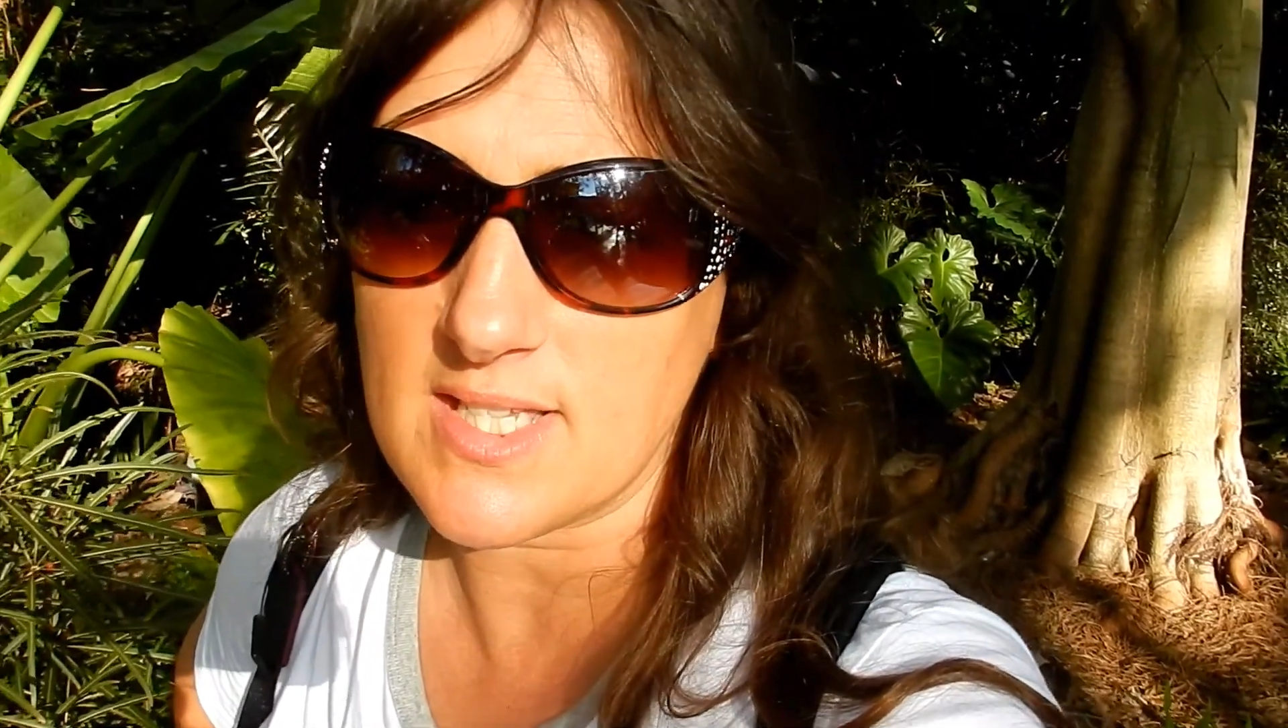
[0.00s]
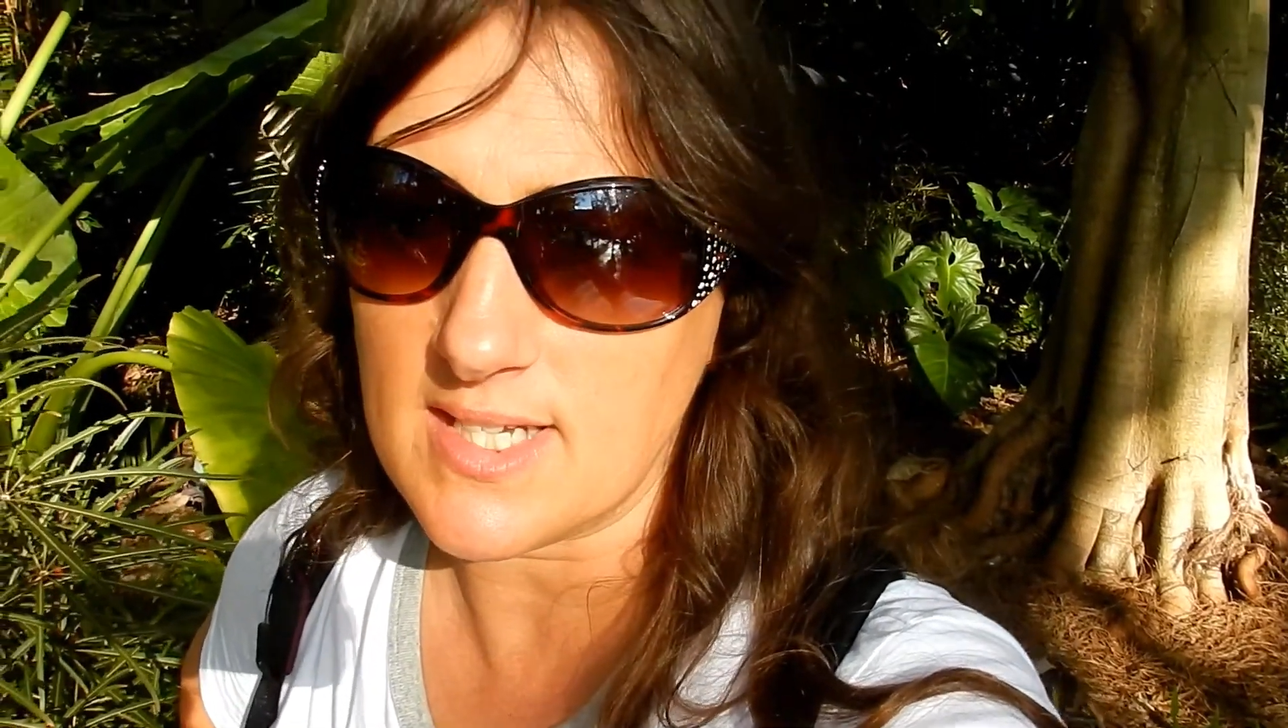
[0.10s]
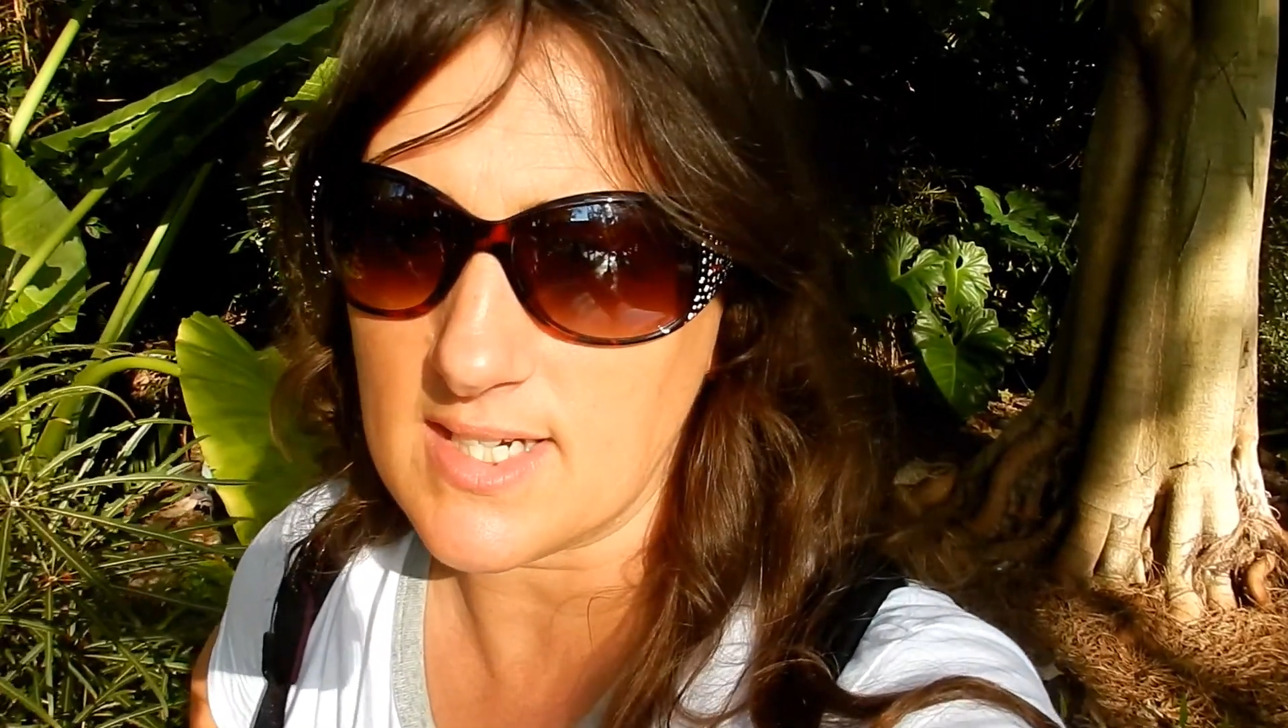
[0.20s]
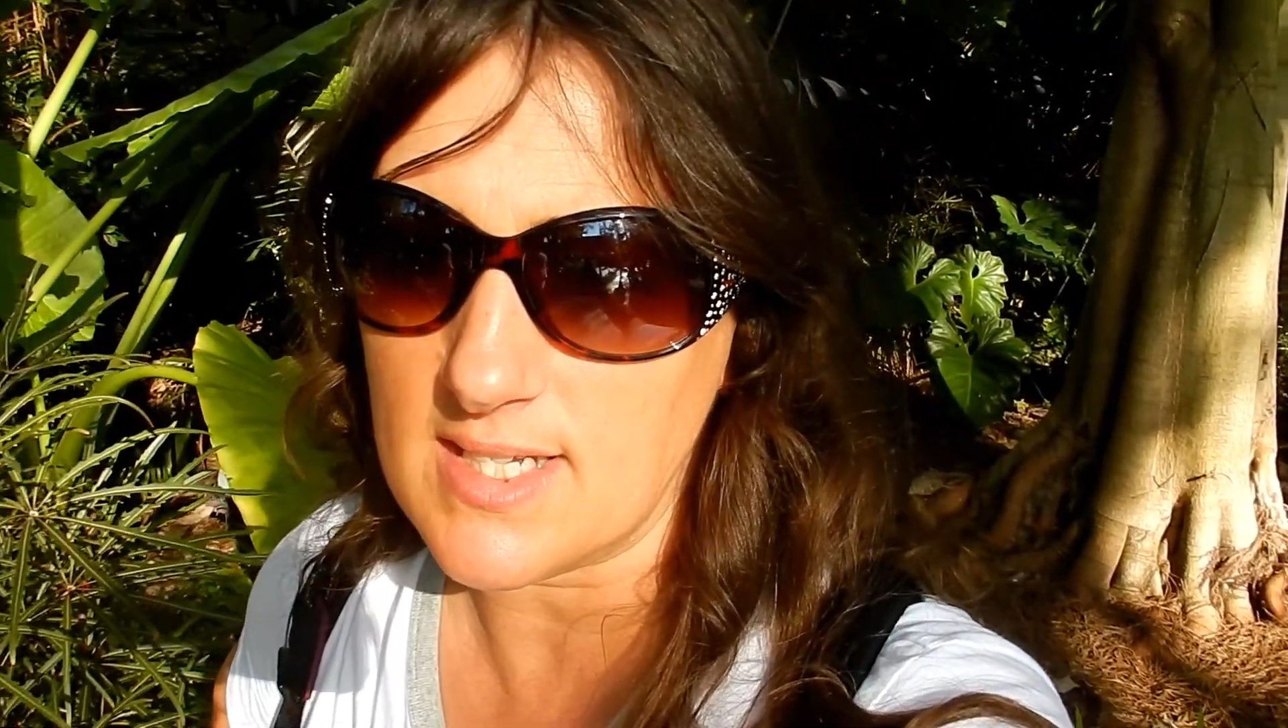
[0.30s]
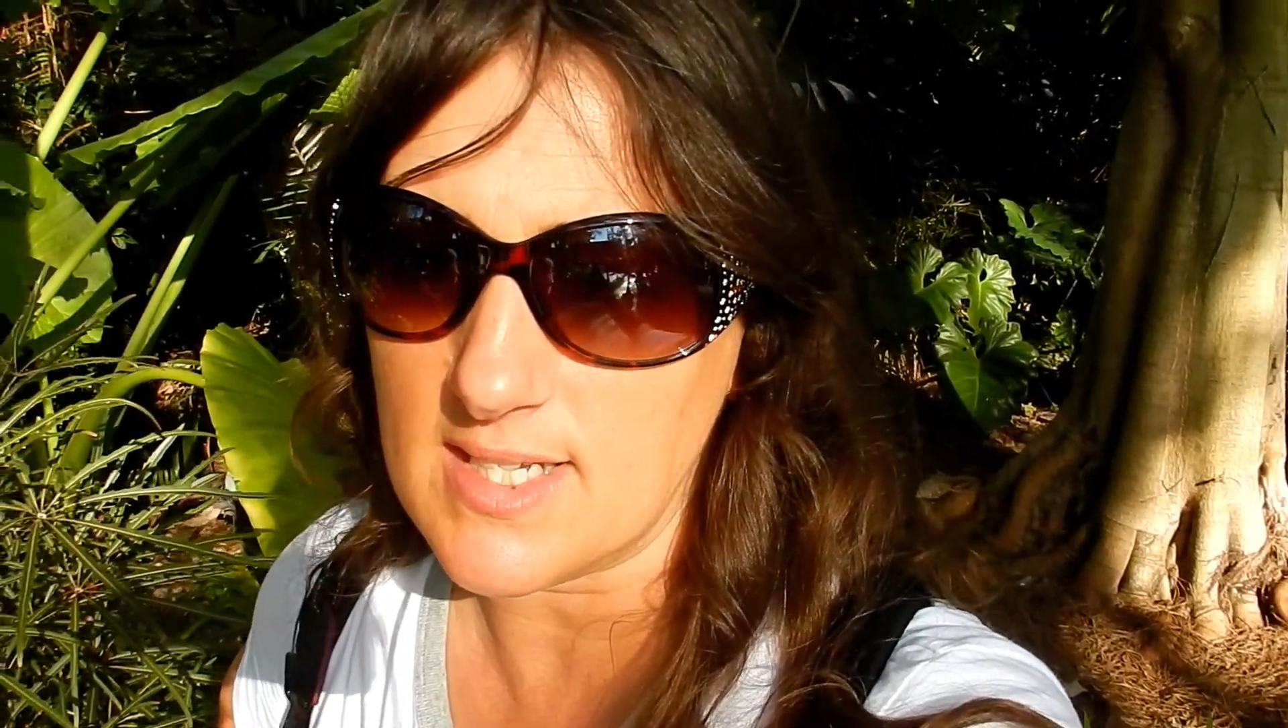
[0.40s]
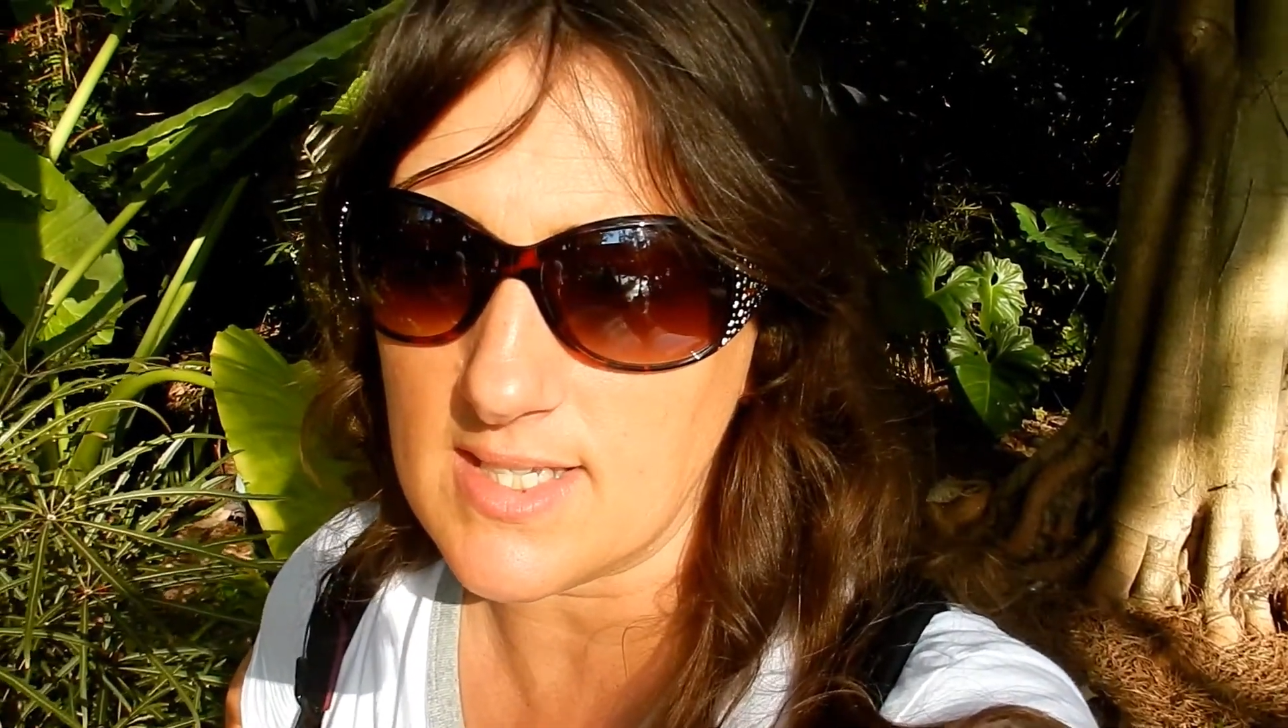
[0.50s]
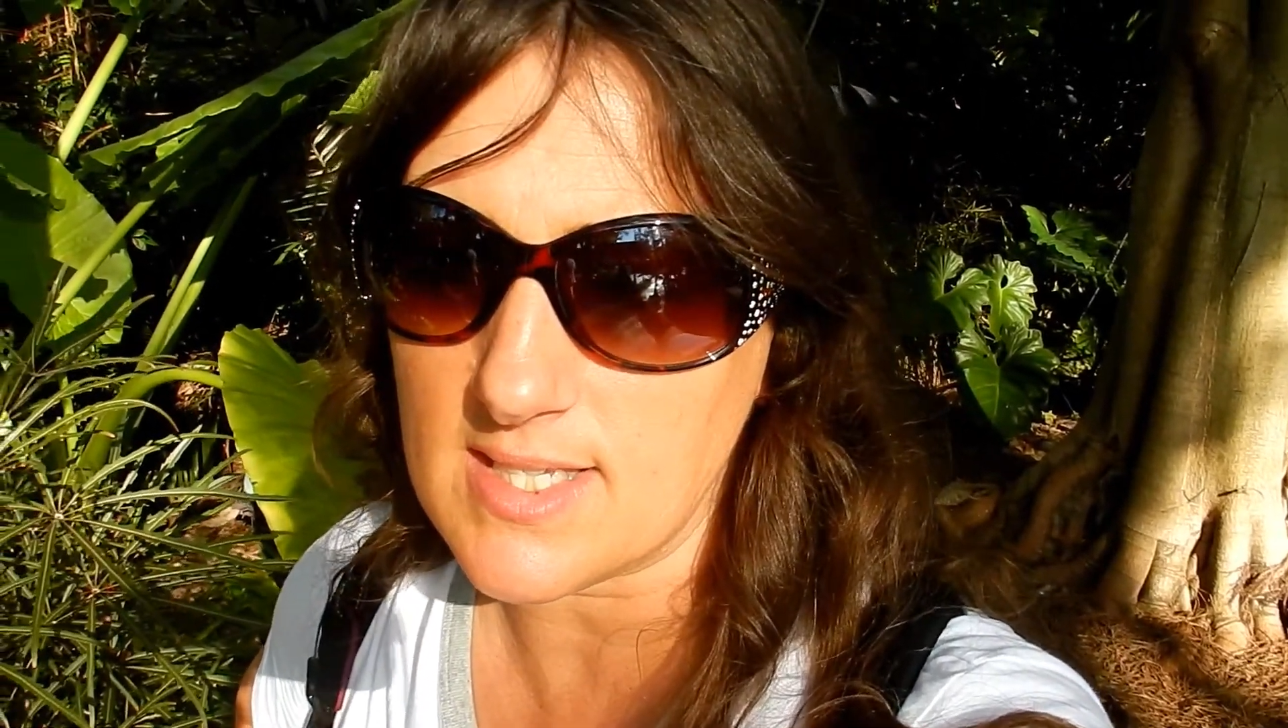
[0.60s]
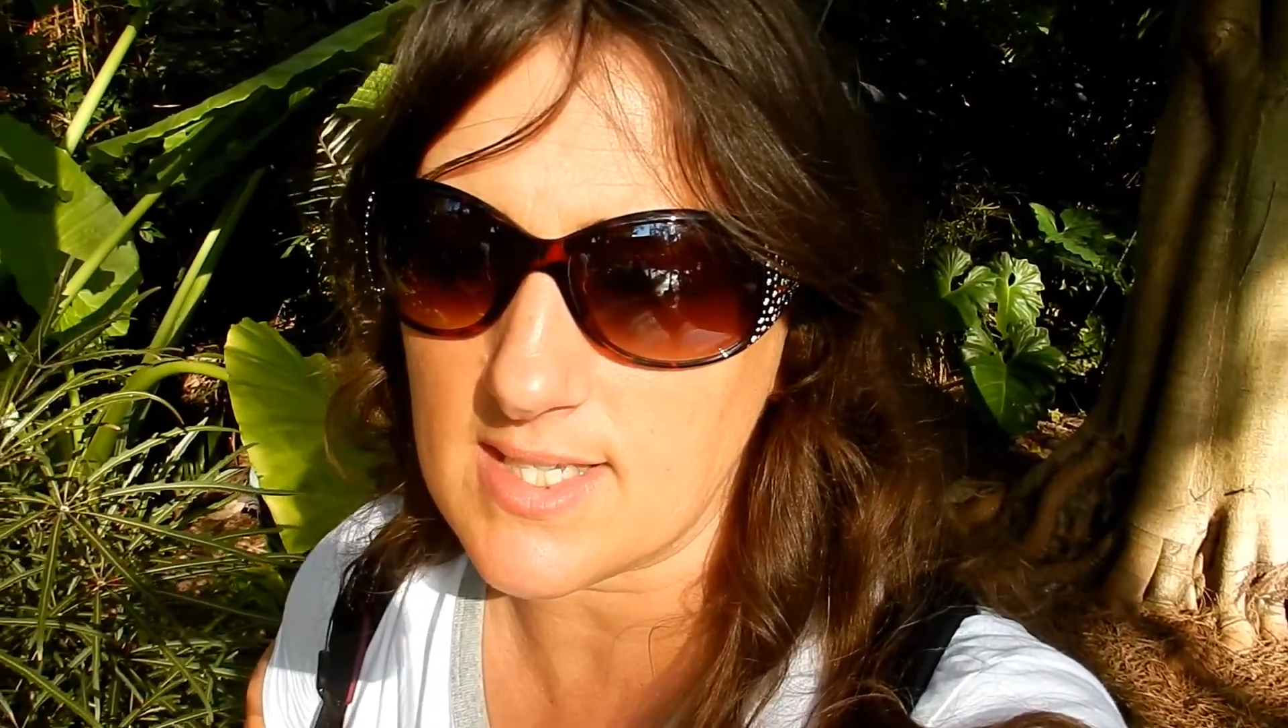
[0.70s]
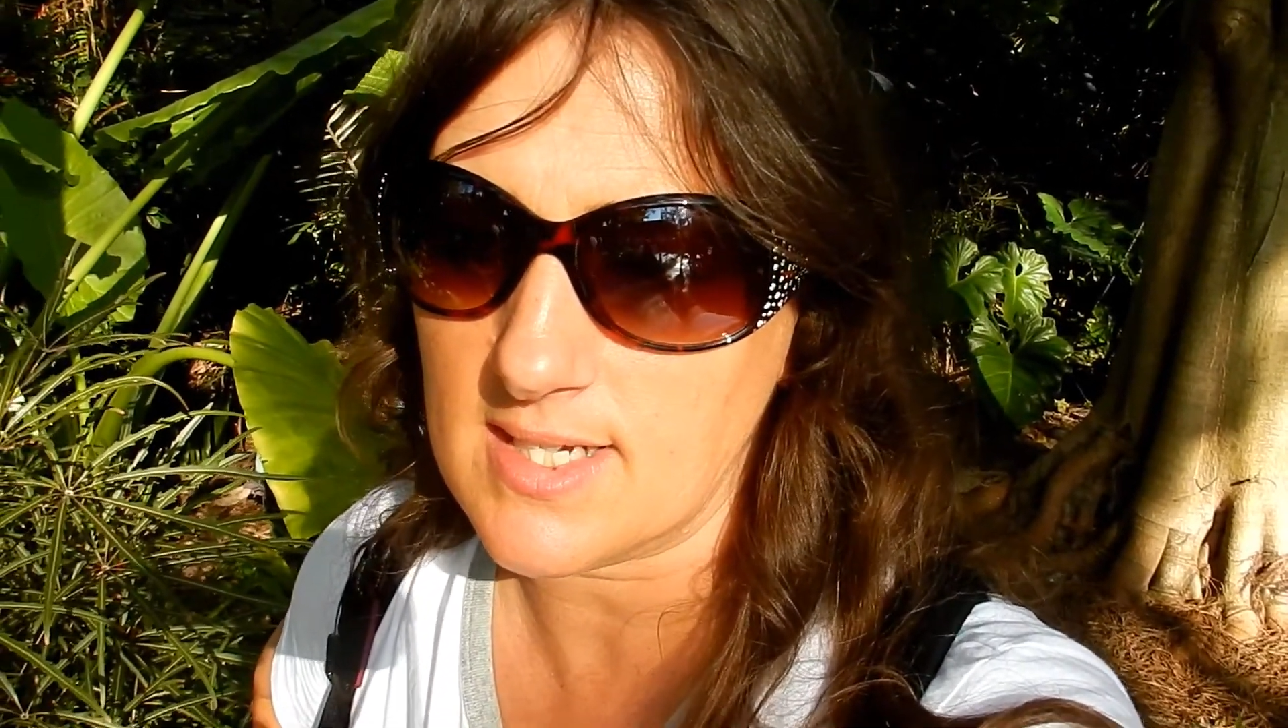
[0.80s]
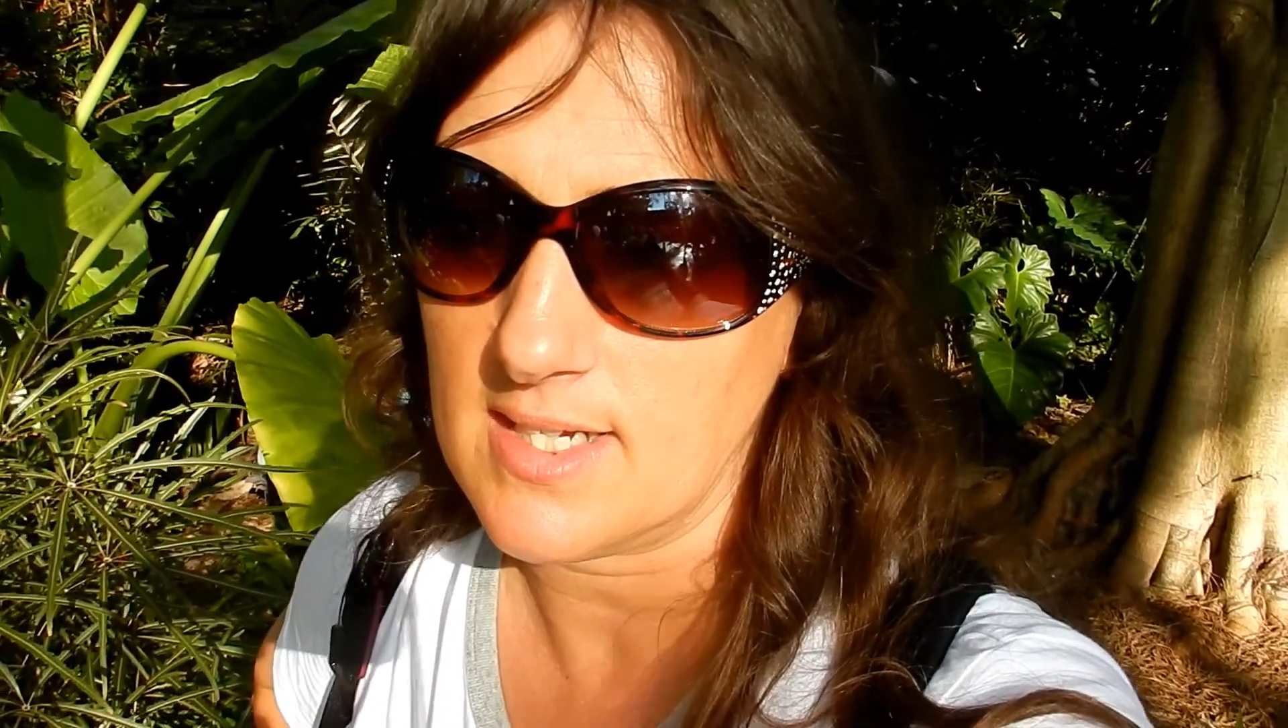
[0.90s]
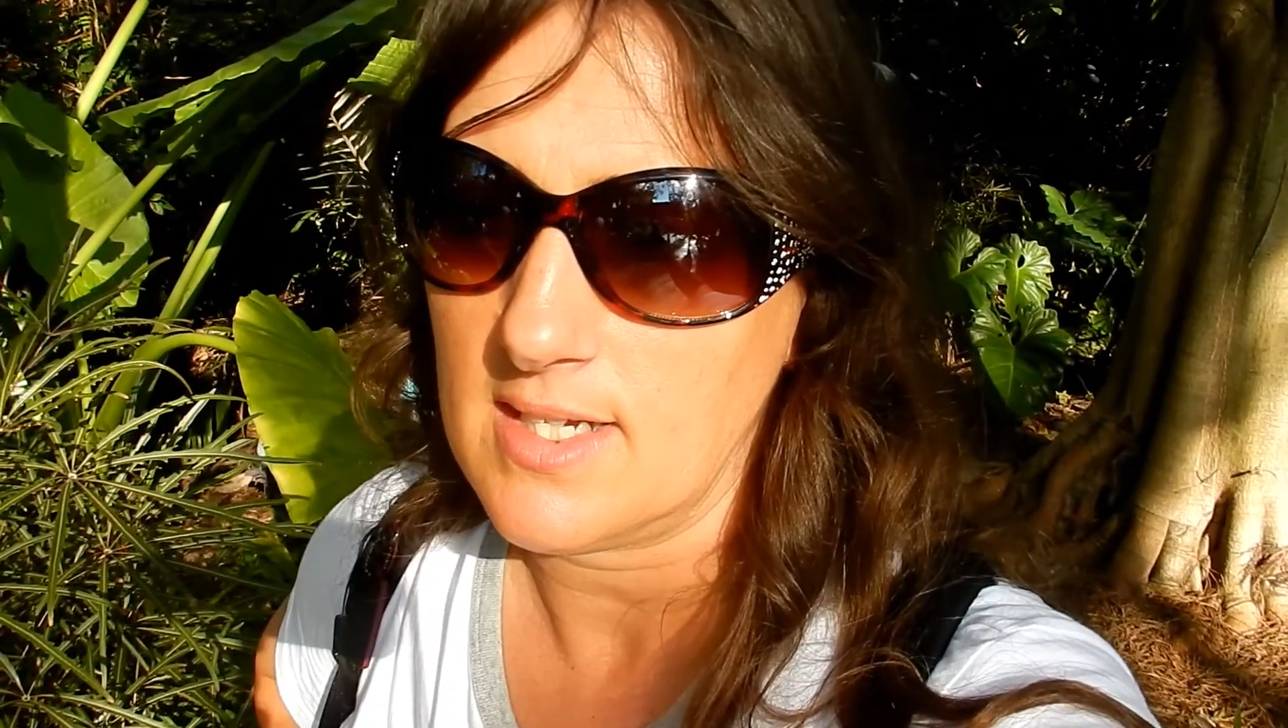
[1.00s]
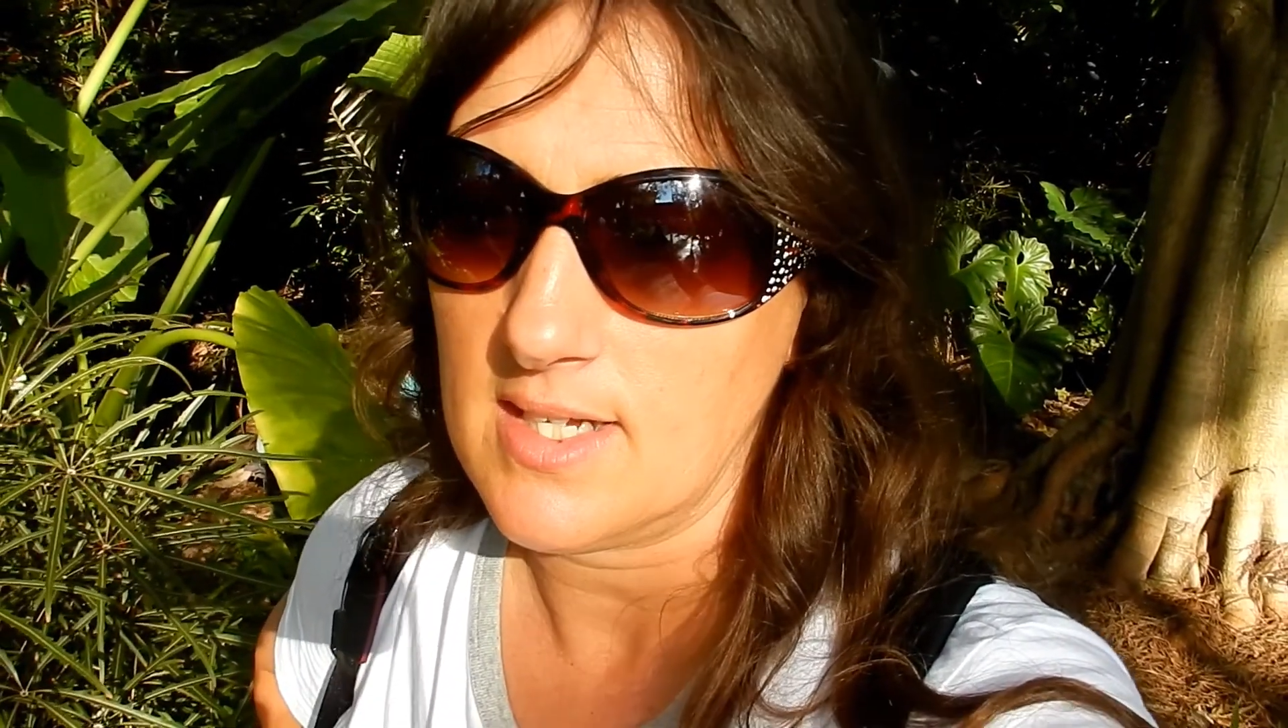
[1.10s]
sickness,